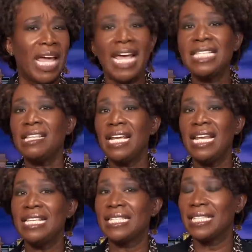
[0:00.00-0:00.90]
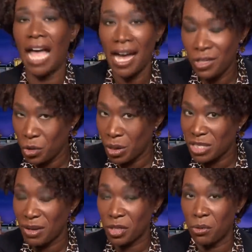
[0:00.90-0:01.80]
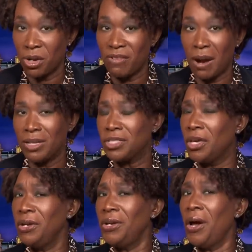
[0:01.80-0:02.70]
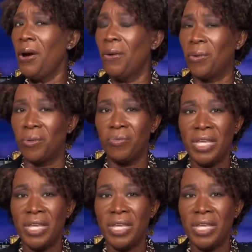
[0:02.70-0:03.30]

Is it that he's lied to us about the coronavirus? No.